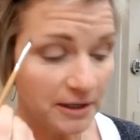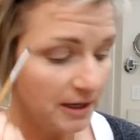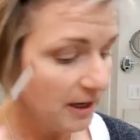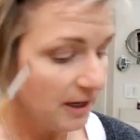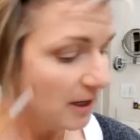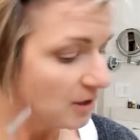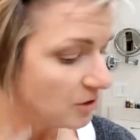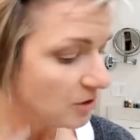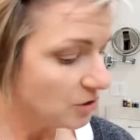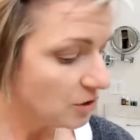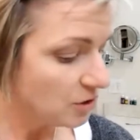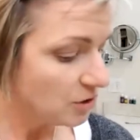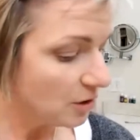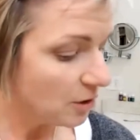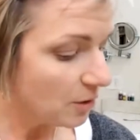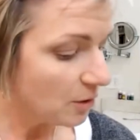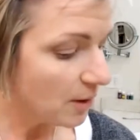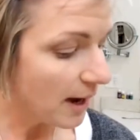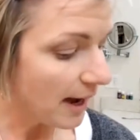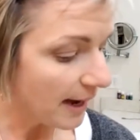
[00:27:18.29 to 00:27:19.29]
So
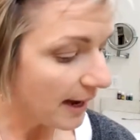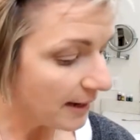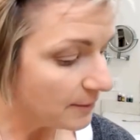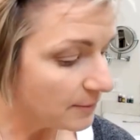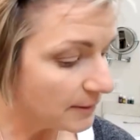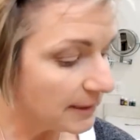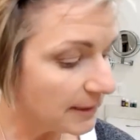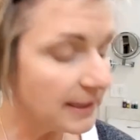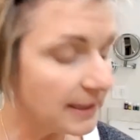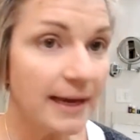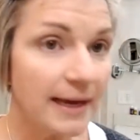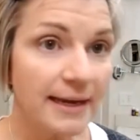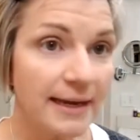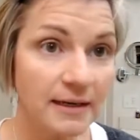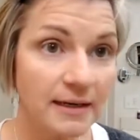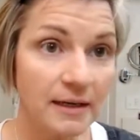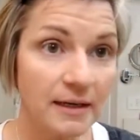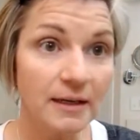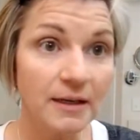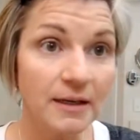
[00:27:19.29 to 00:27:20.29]
I really like
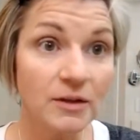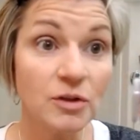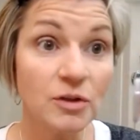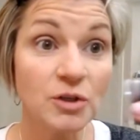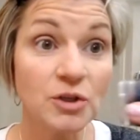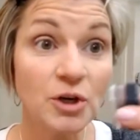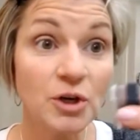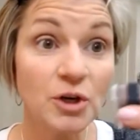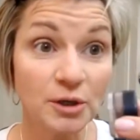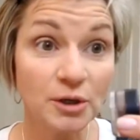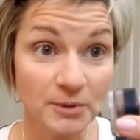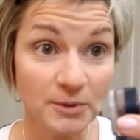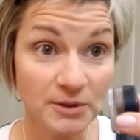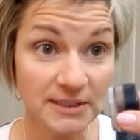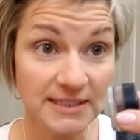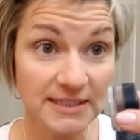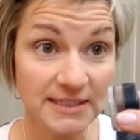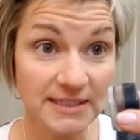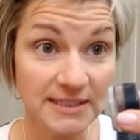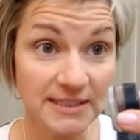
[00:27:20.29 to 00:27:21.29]
the dark
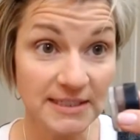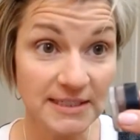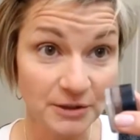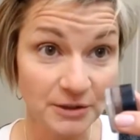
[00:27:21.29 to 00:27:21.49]
multitasker.